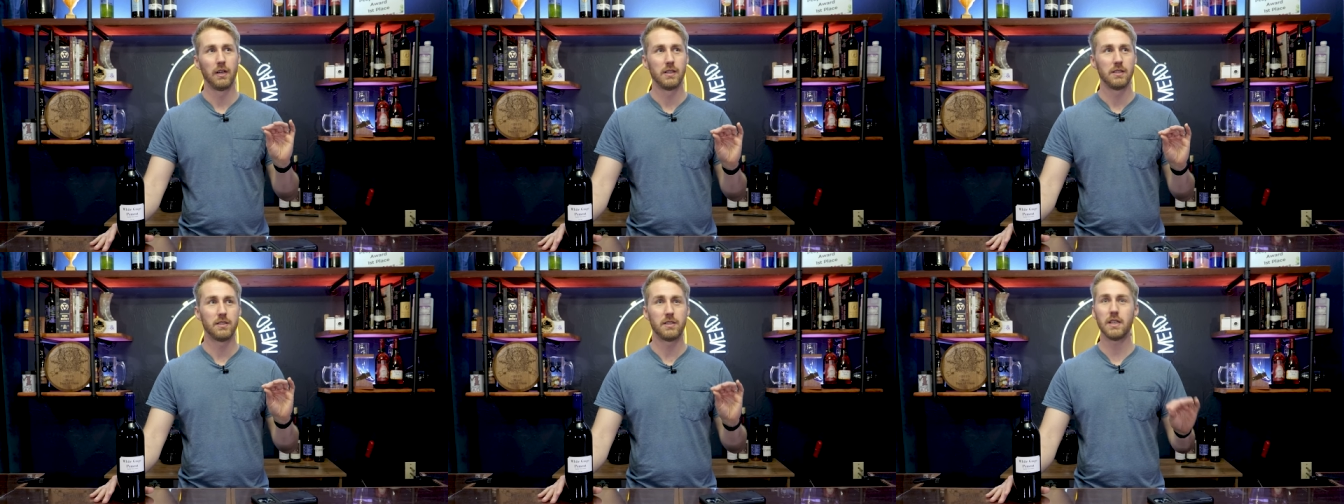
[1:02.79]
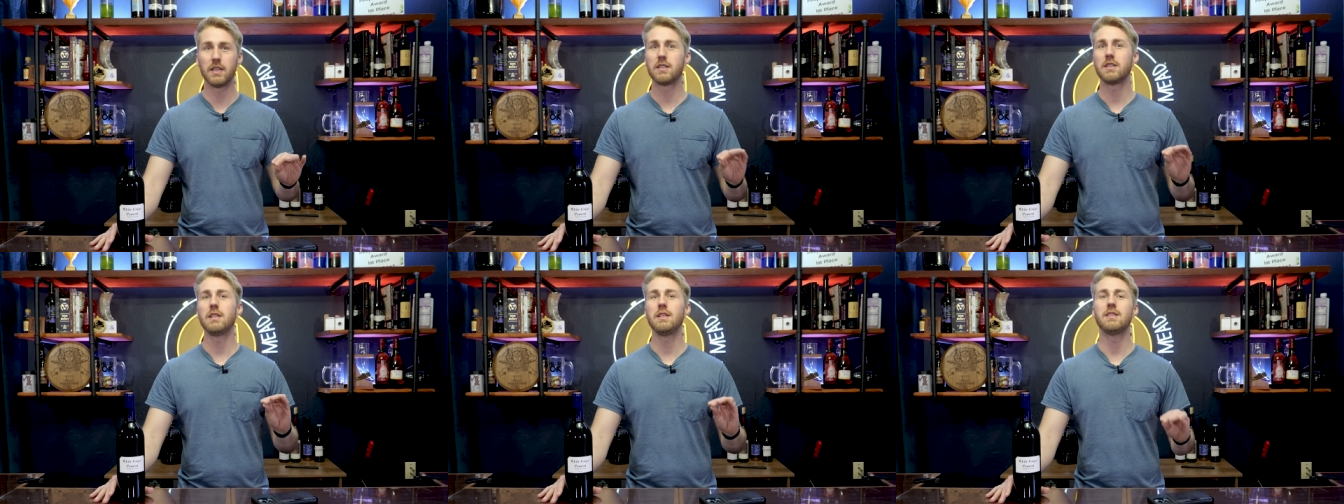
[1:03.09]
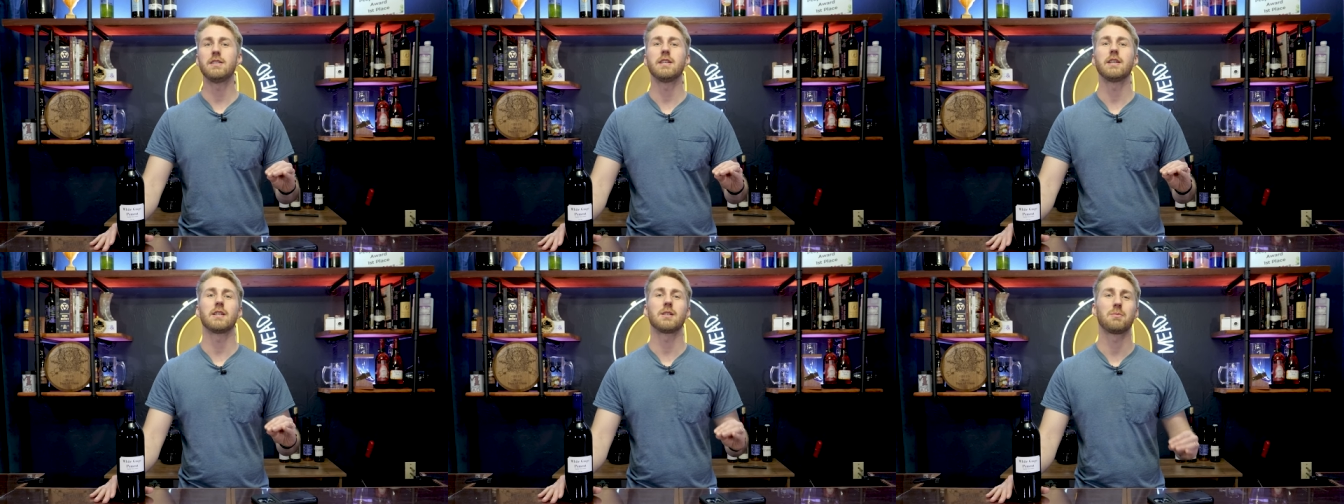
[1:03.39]

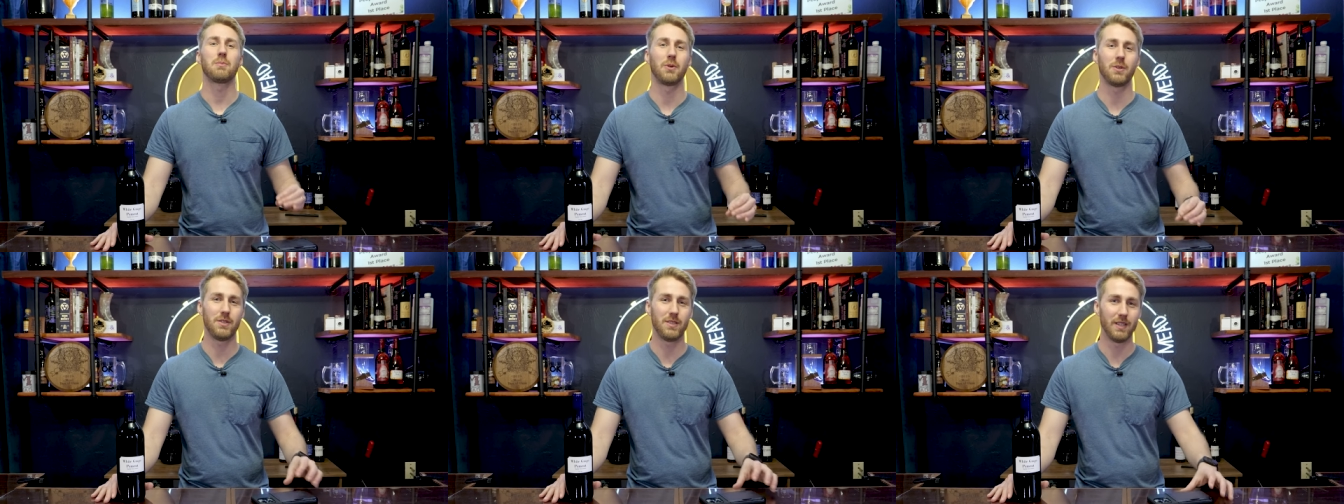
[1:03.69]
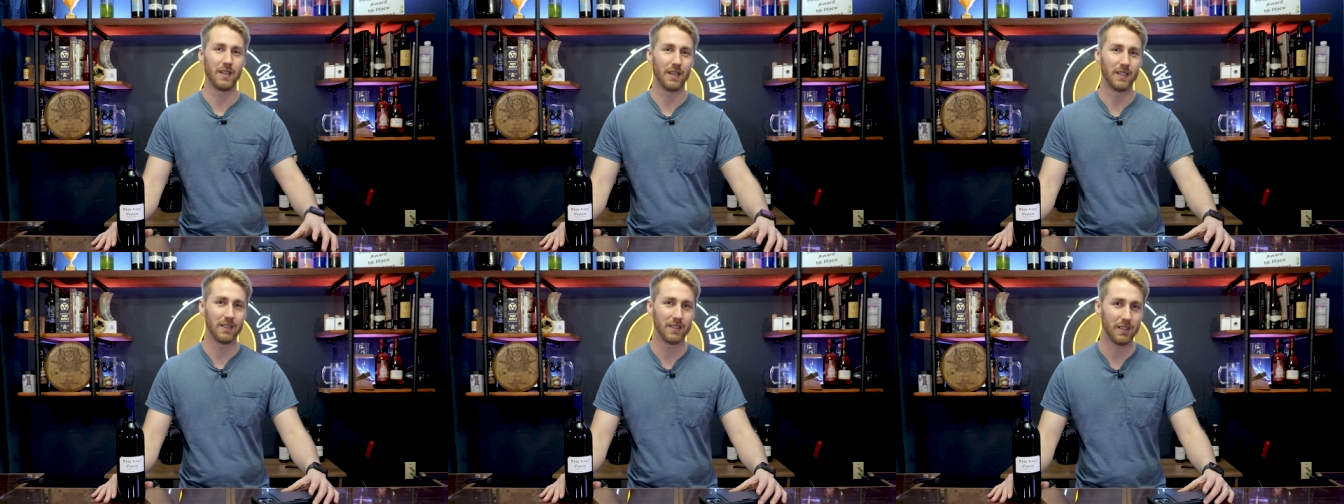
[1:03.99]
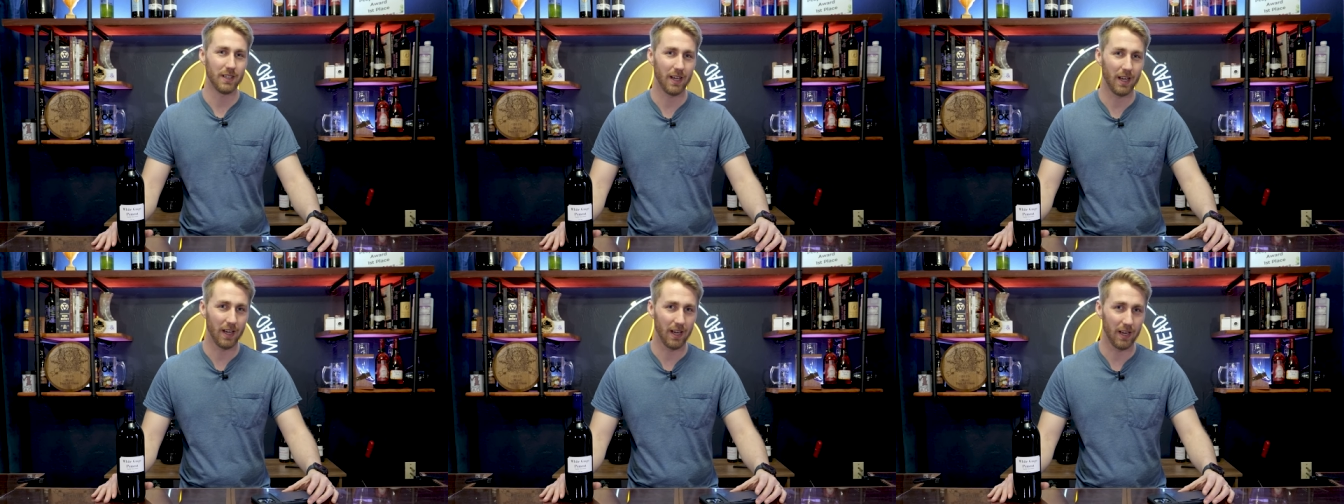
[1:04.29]

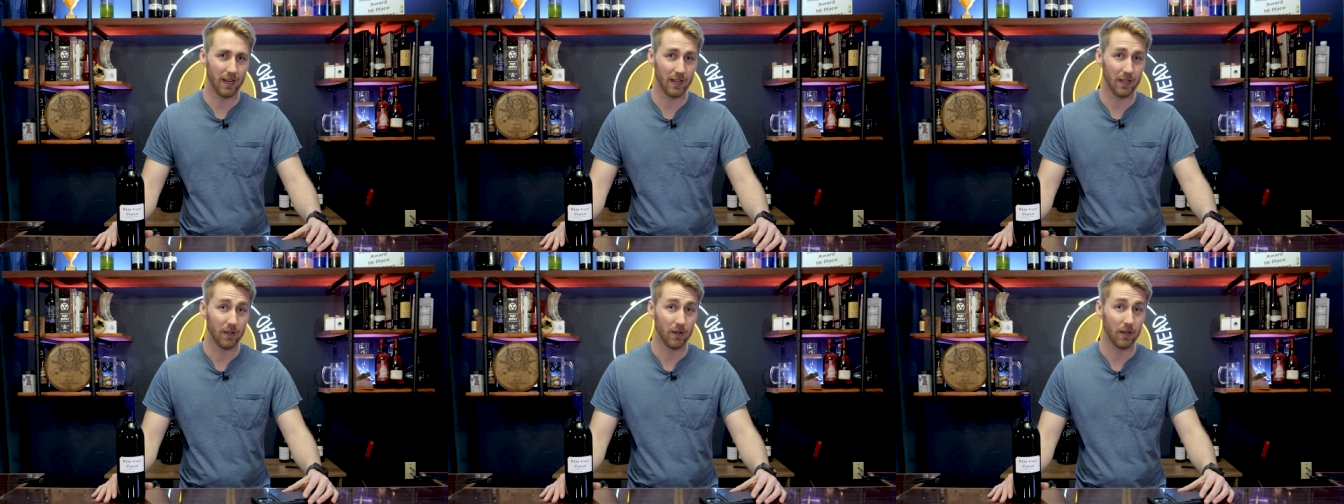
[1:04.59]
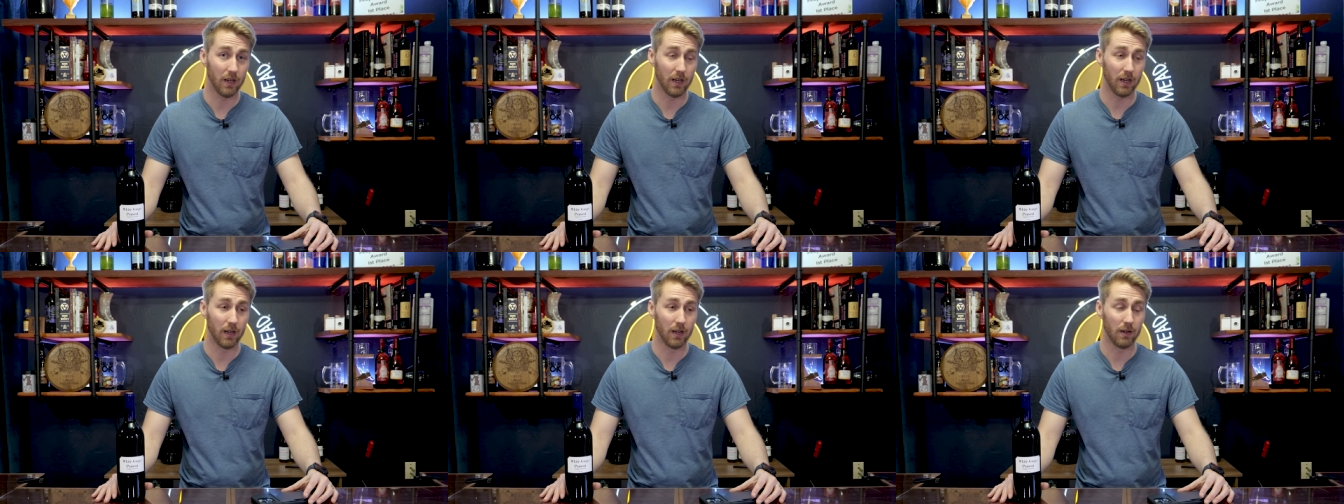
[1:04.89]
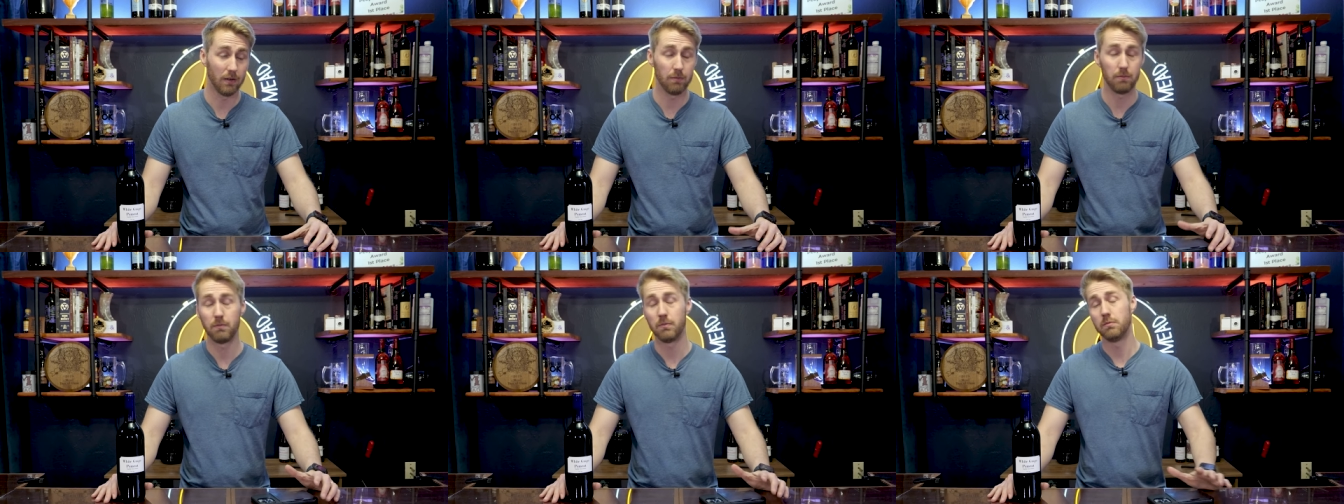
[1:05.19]
66%
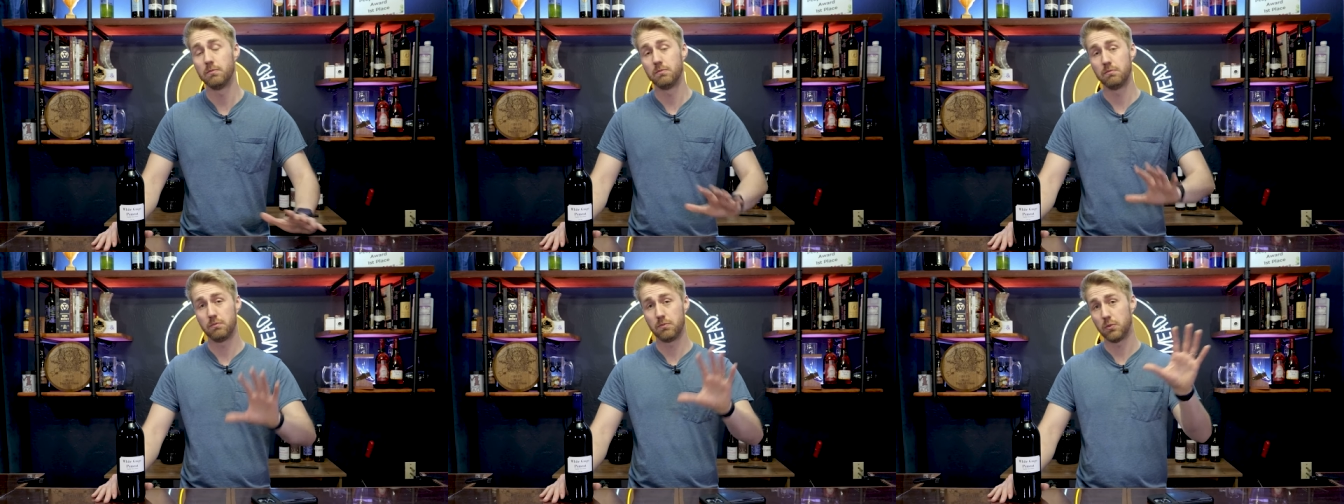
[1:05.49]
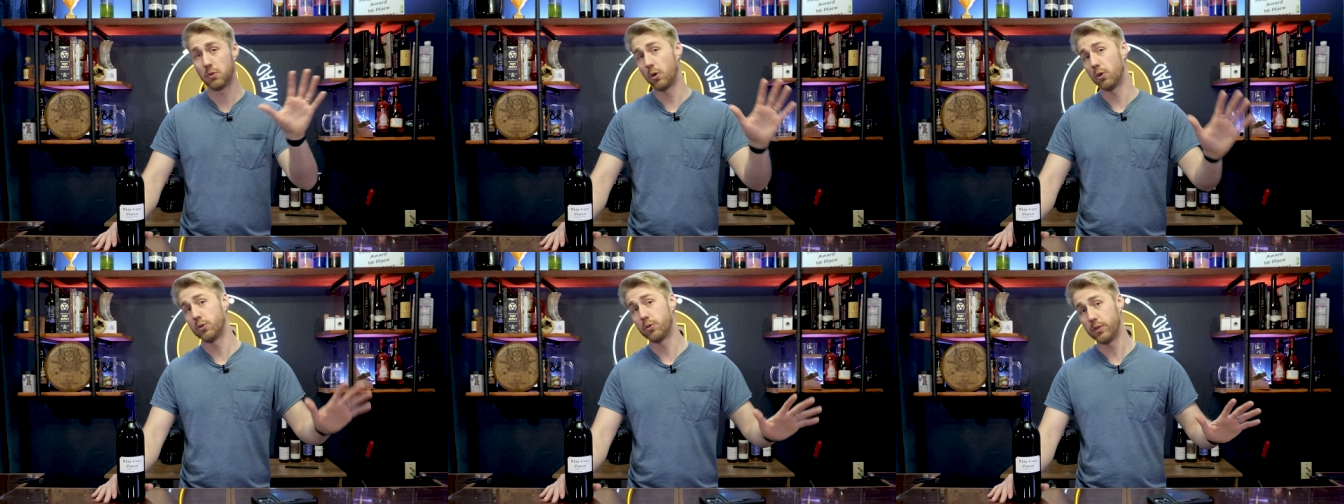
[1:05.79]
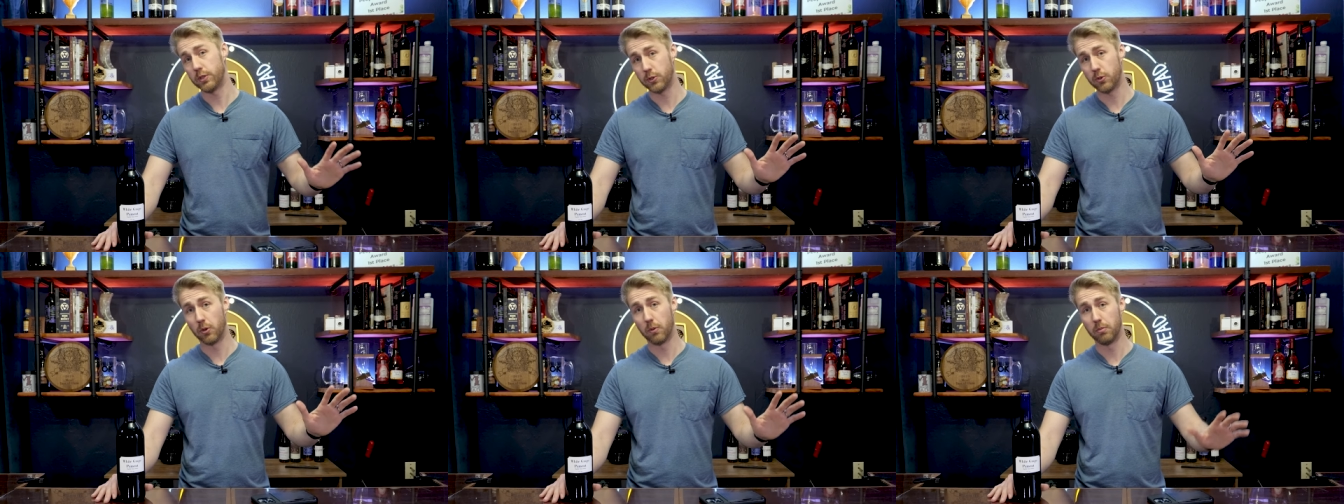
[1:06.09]
a
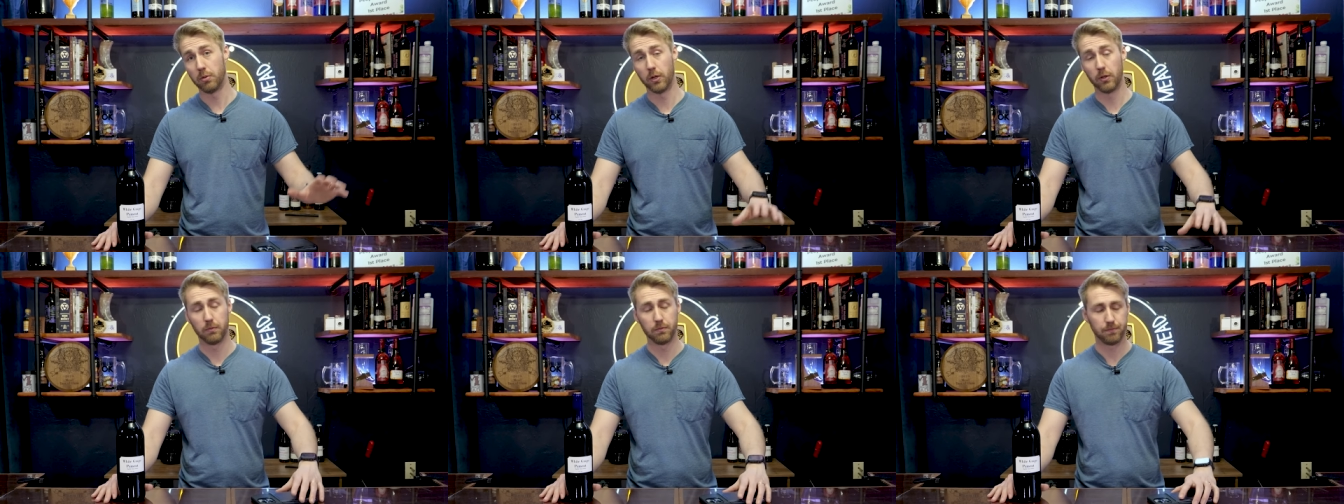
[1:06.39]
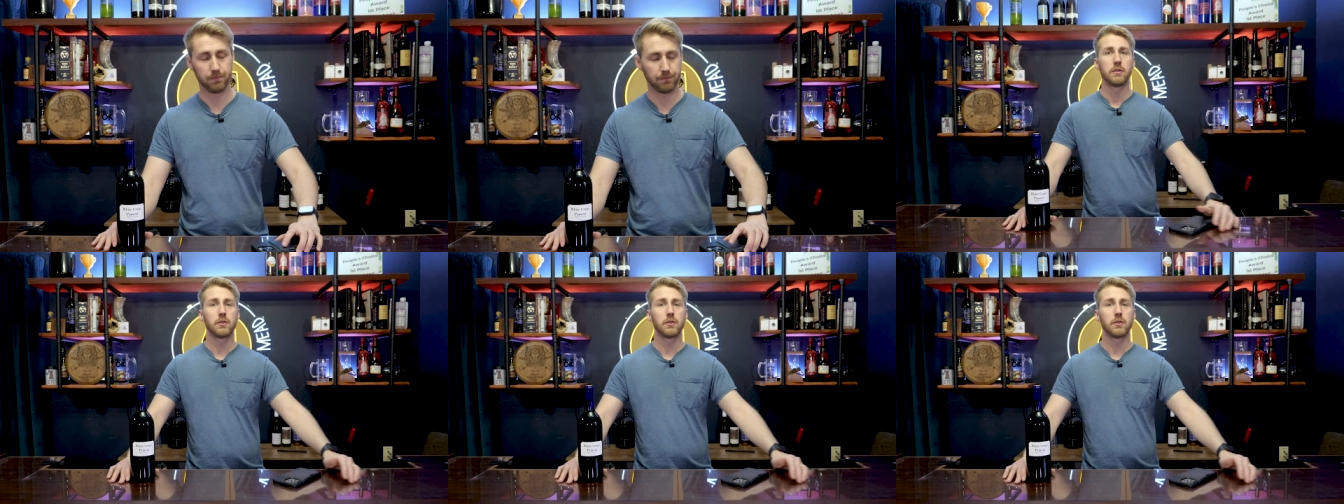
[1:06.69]
grocery store brew.